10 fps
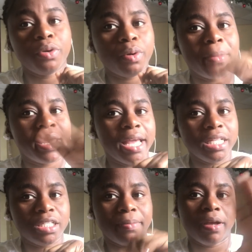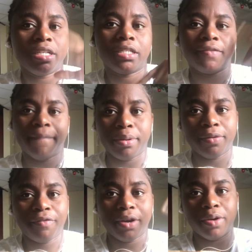you know what I'm get. So I'm just put on the
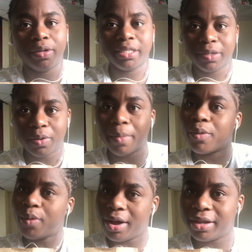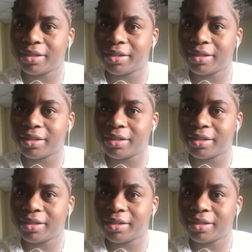floor and see what it was.